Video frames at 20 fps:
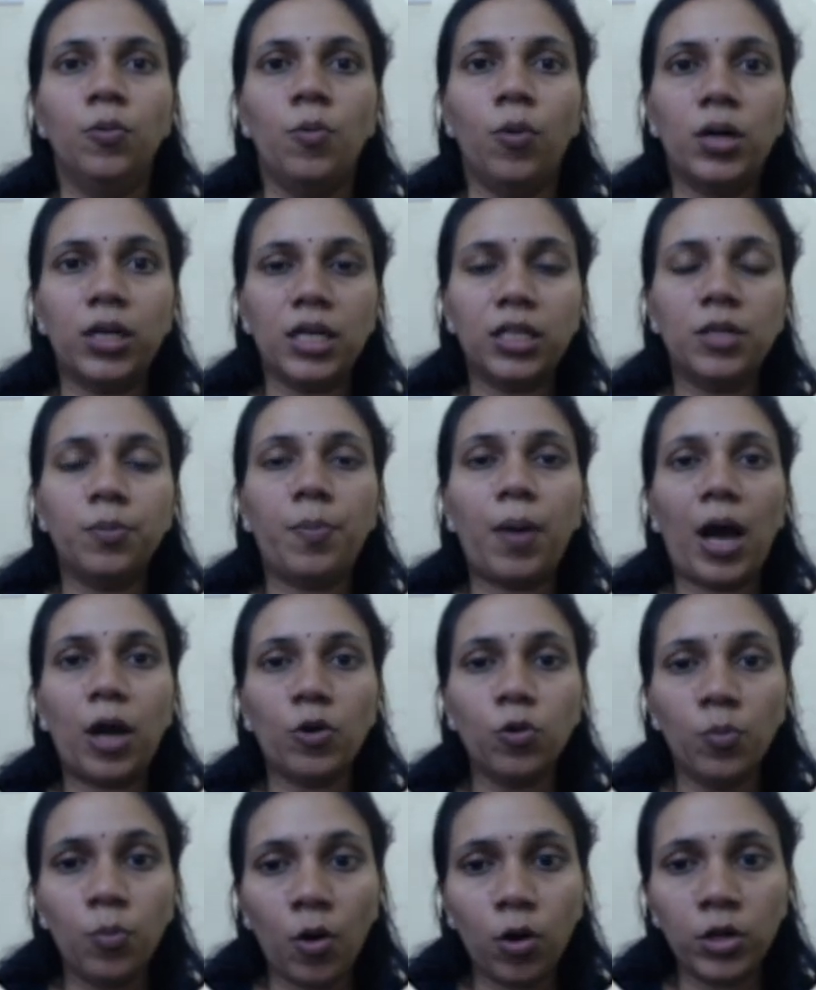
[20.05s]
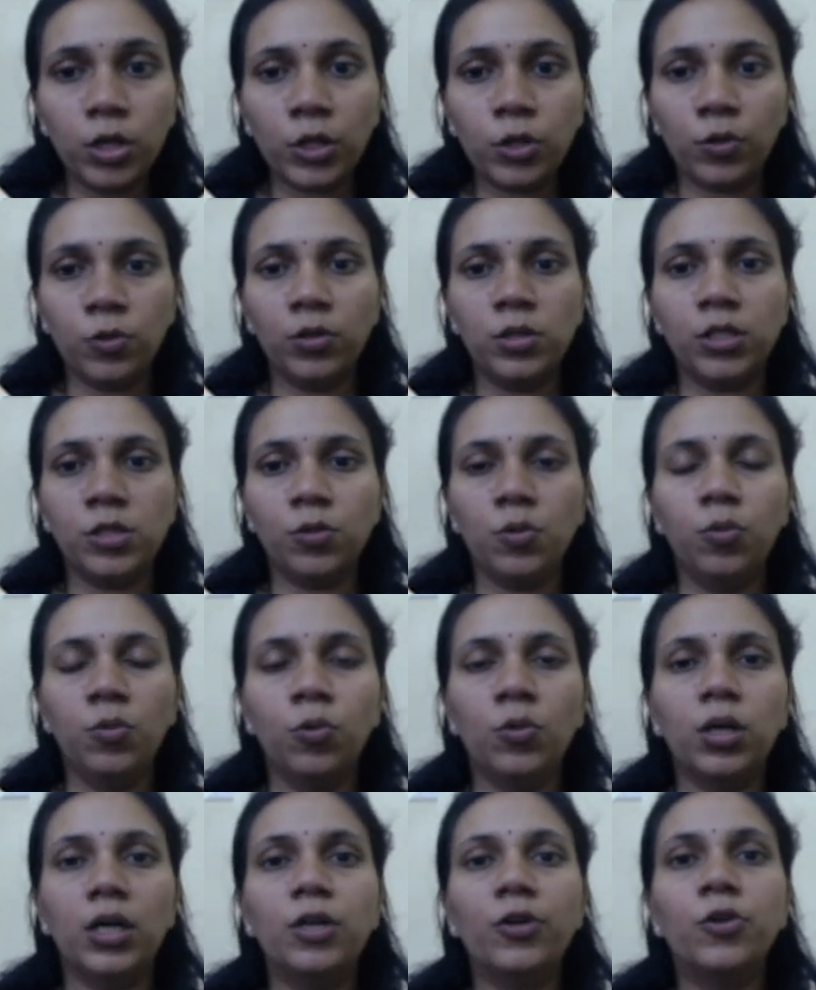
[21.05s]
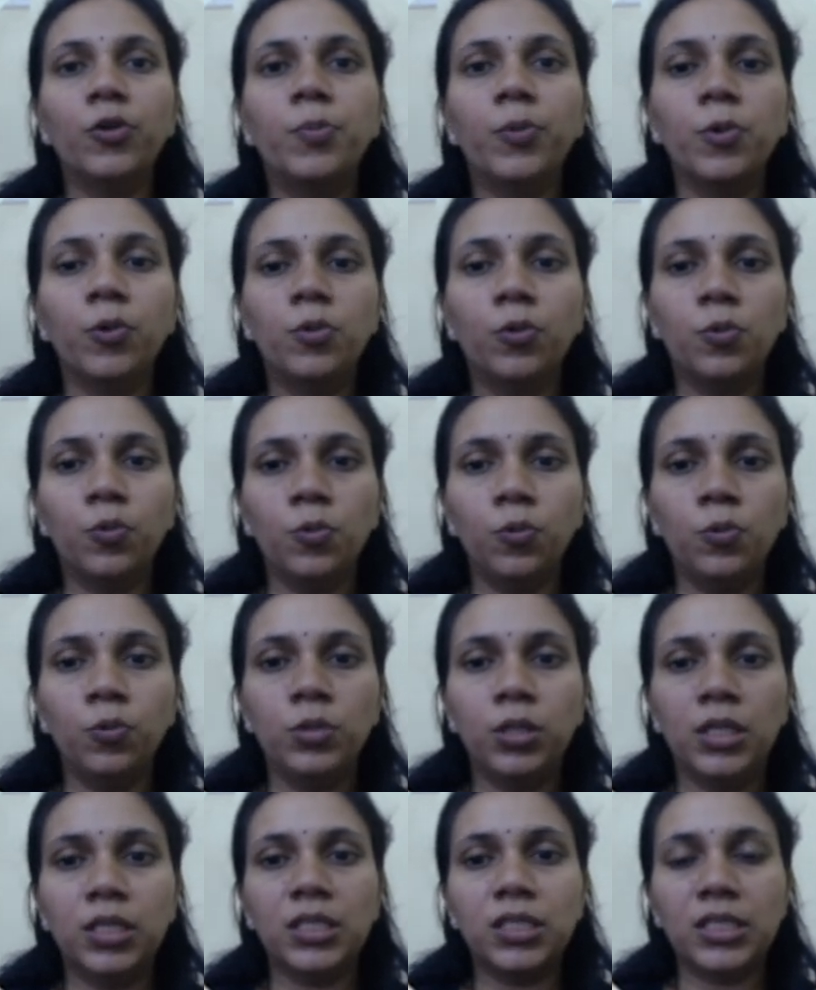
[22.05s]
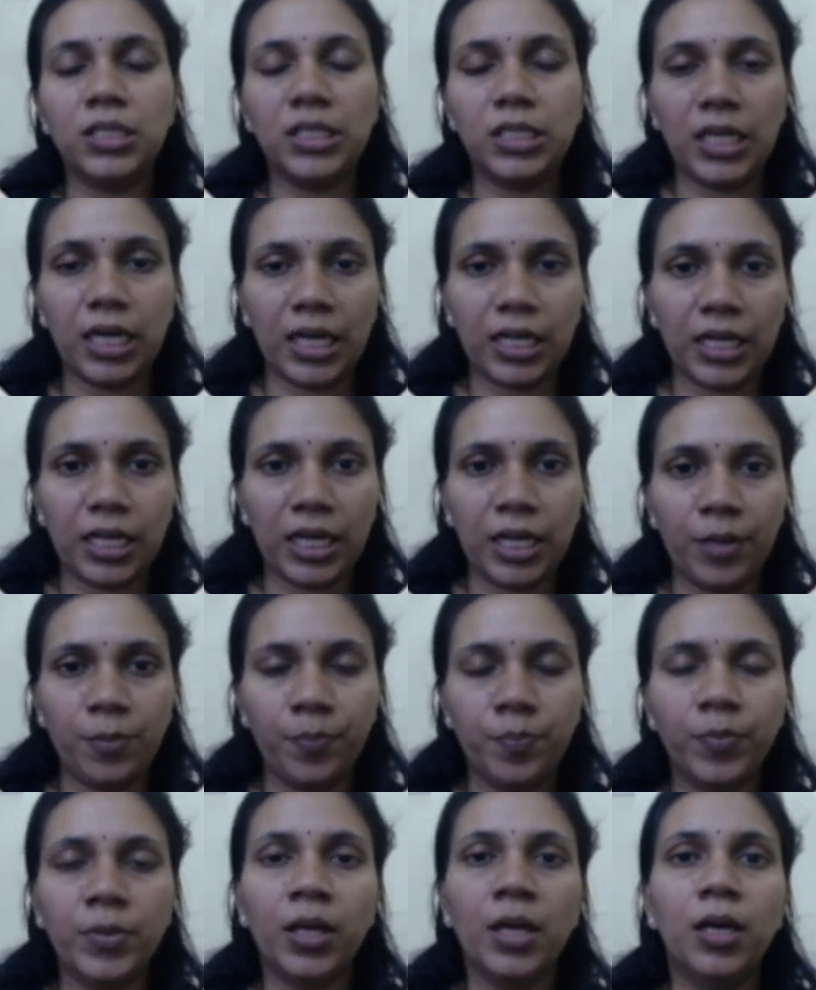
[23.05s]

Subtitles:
what are the biomolecules who contribute to this DNA.